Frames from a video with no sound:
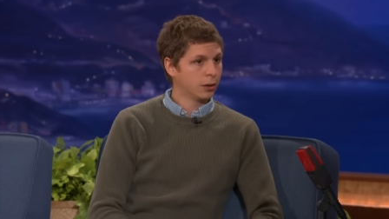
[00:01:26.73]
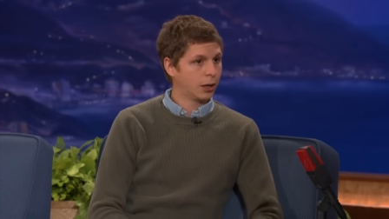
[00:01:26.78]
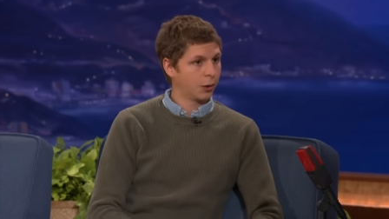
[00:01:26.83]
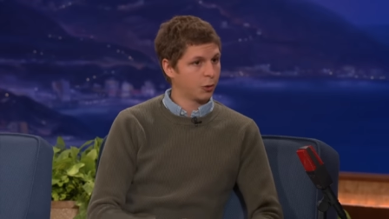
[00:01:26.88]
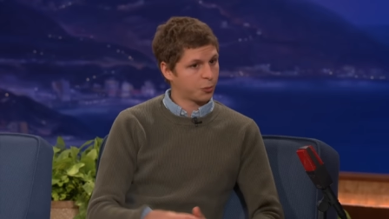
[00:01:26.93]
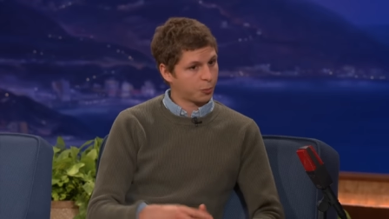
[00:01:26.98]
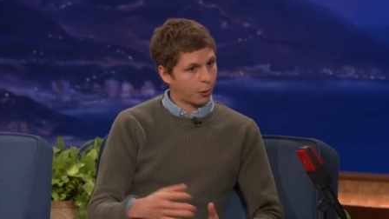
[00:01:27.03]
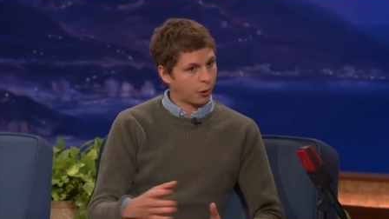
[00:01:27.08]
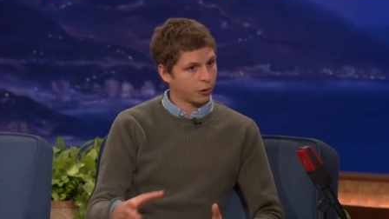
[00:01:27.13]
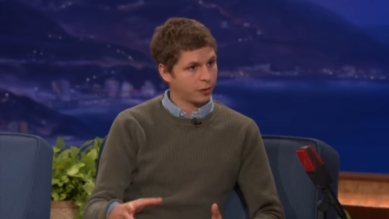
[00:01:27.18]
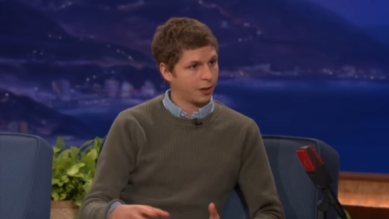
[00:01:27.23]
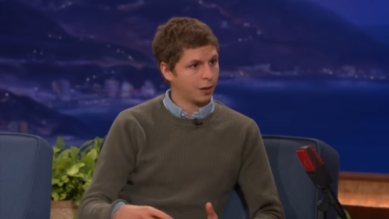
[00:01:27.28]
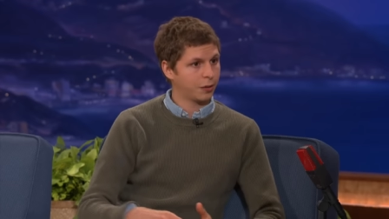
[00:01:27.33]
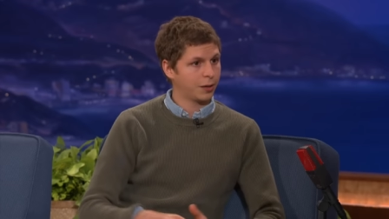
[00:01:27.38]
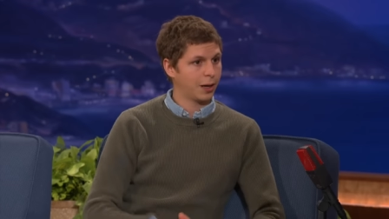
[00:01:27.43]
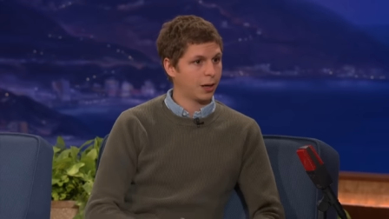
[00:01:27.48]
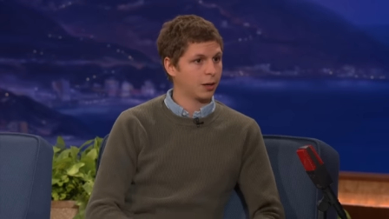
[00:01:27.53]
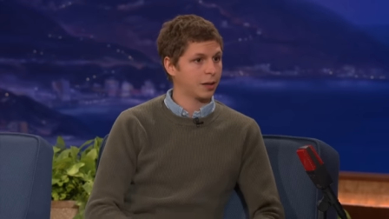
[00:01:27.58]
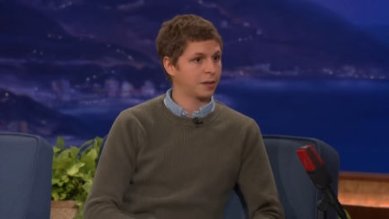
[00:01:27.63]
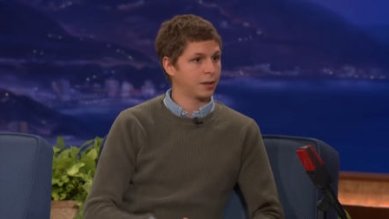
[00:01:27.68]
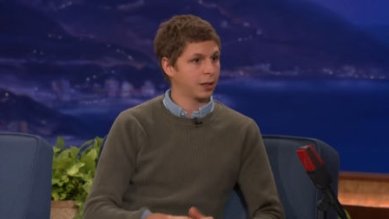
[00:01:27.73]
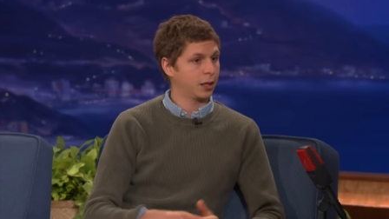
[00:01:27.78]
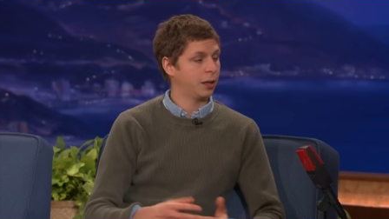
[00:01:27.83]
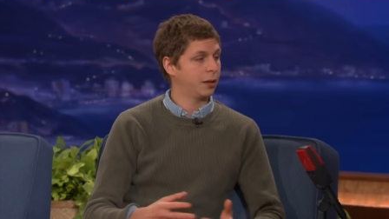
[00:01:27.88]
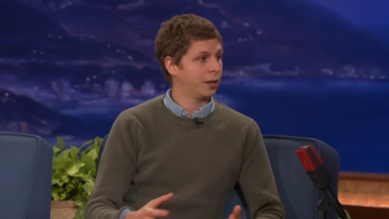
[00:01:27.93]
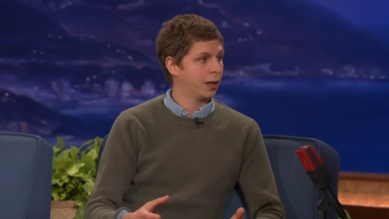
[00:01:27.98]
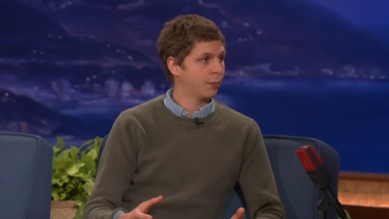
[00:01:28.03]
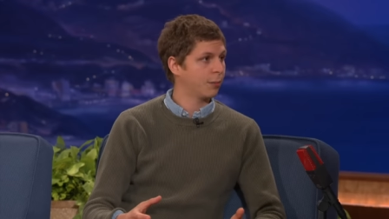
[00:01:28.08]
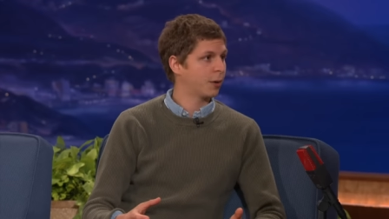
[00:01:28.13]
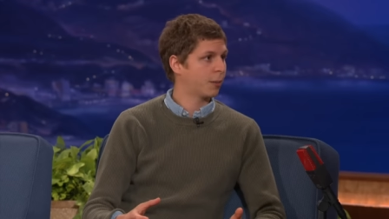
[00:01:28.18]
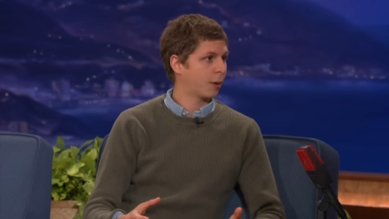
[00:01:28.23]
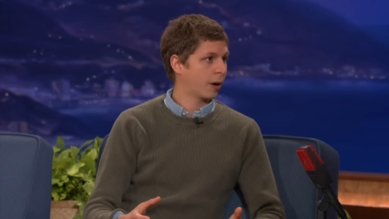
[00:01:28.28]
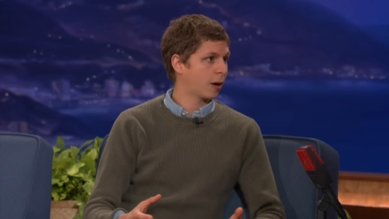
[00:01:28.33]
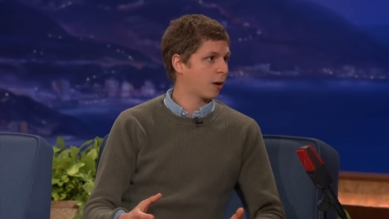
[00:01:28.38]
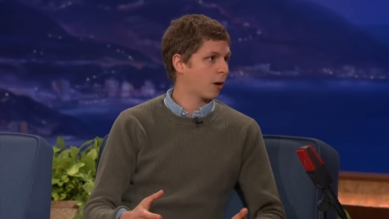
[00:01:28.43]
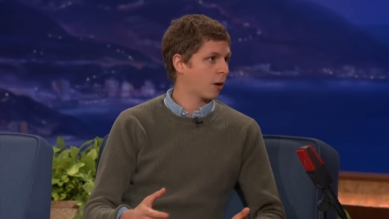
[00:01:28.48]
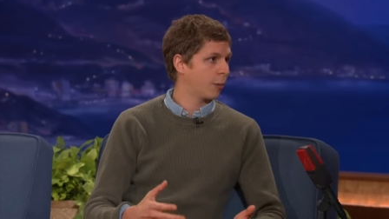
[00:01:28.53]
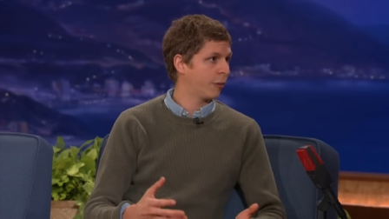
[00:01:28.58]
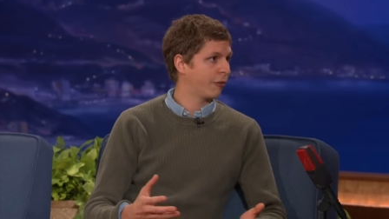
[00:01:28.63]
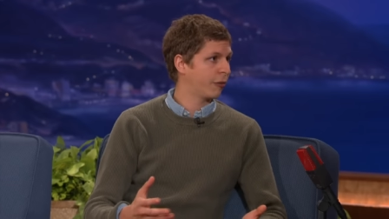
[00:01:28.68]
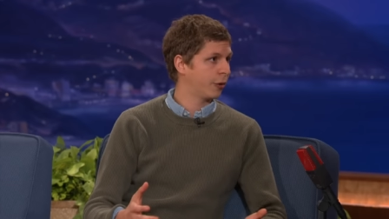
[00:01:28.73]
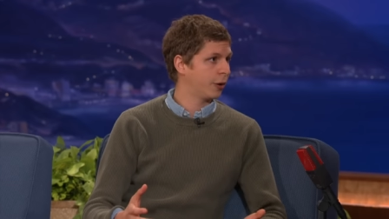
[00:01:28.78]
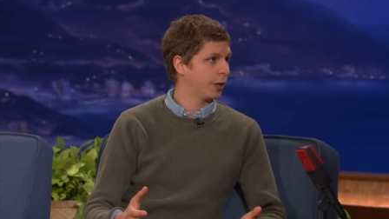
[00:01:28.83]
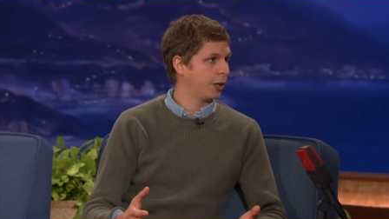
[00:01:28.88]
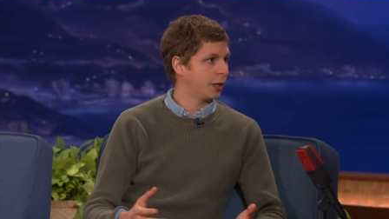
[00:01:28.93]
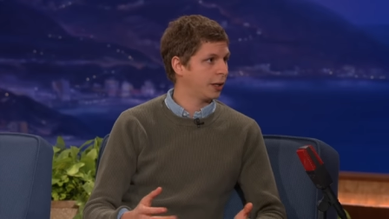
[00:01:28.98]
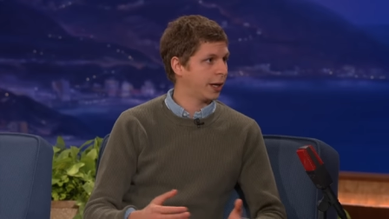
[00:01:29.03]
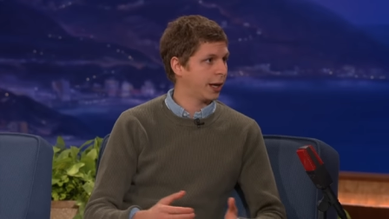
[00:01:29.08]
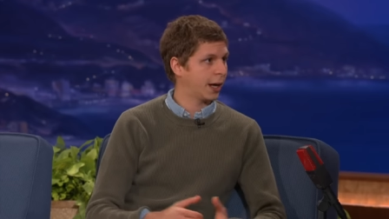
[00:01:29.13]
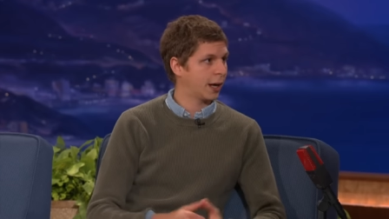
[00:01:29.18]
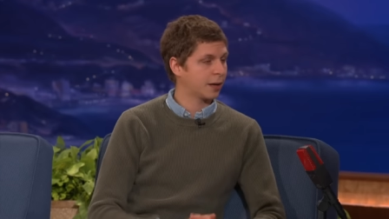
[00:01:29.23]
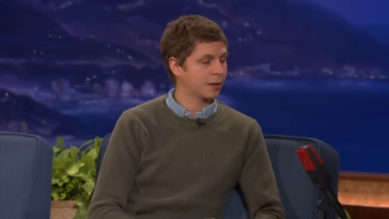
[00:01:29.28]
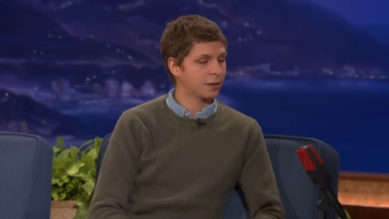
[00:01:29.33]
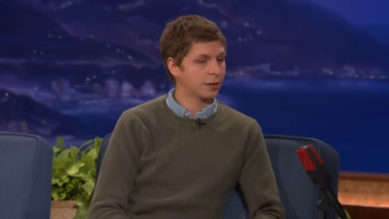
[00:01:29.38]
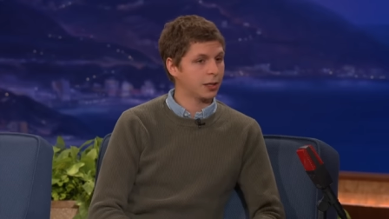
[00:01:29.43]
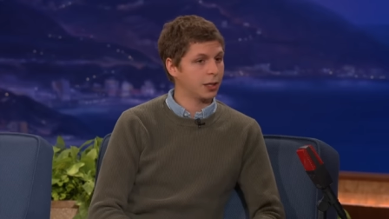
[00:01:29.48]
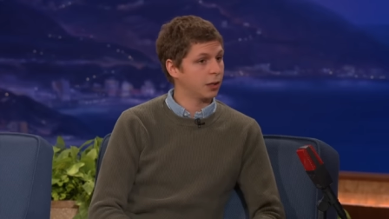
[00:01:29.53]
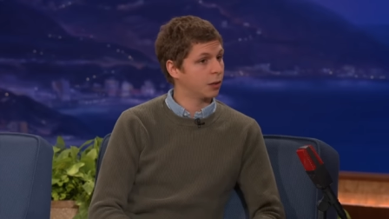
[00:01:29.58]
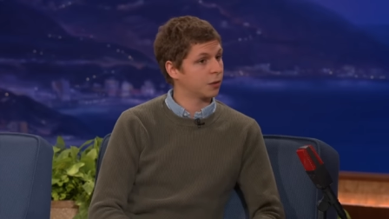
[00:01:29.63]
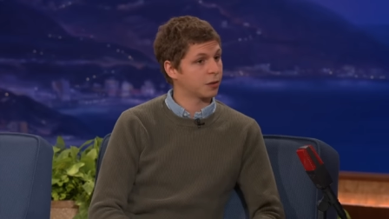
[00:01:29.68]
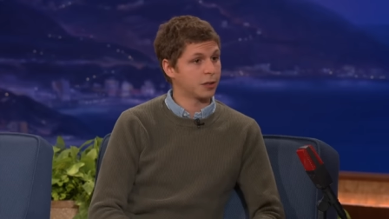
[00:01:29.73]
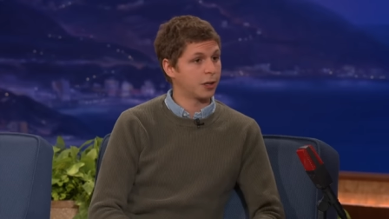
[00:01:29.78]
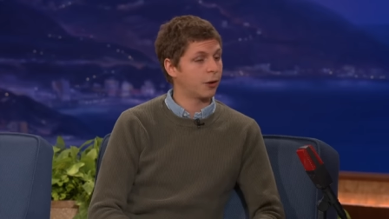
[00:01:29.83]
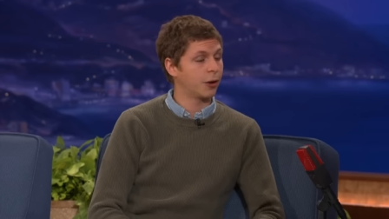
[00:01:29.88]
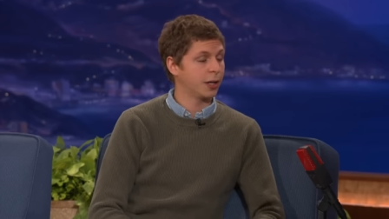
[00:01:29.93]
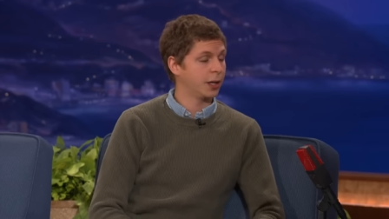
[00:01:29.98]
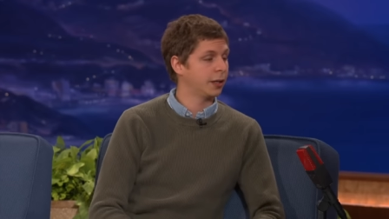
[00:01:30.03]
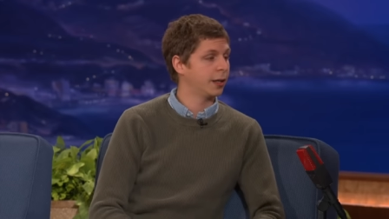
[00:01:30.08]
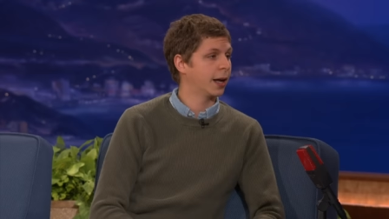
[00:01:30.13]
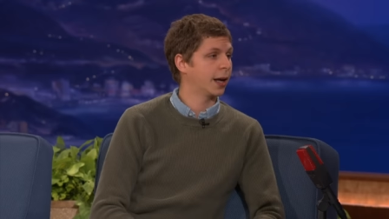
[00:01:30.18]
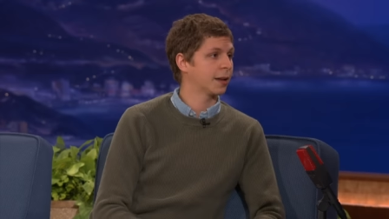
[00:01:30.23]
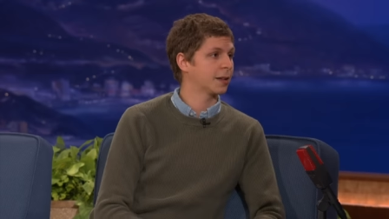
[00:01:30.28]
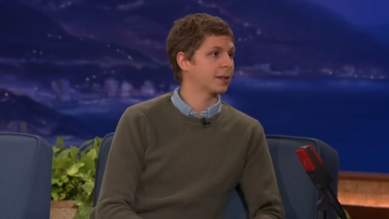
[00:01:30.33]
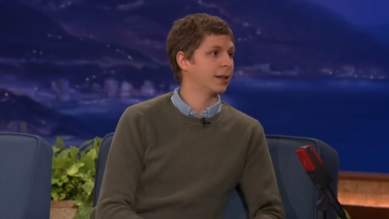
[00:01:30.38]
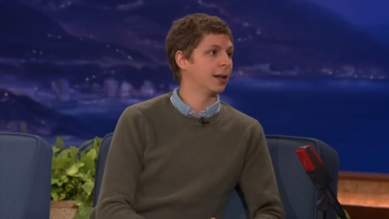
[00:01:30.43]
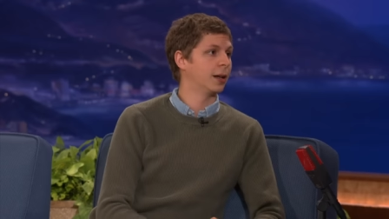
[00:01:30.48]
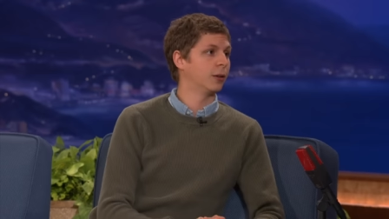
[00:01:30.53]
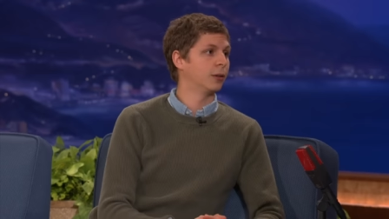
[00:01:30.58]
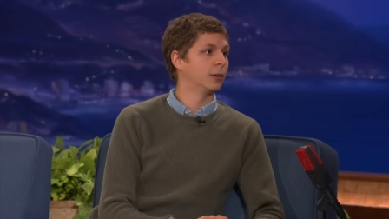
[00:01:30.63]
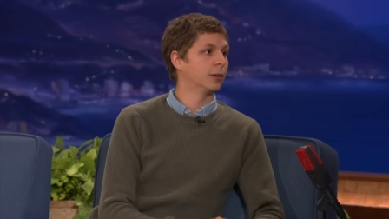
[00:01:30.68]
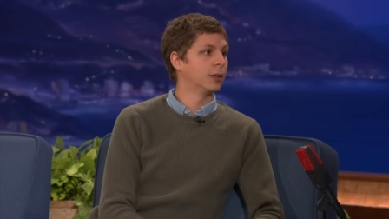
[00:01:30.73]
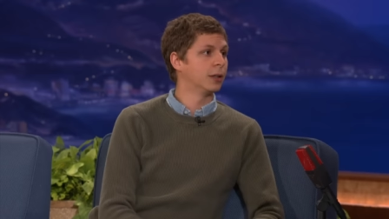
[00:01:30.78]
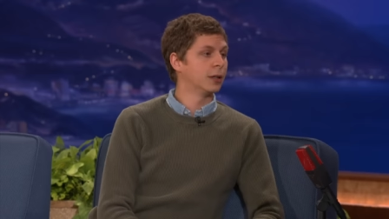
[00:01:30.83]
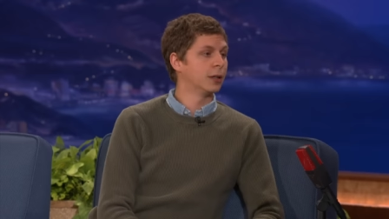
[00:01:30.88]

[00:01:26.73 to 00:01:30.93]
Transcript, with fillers: I was parked downtown. I said, can you take me to my car before you need gas? And he goes, no, I need gas now.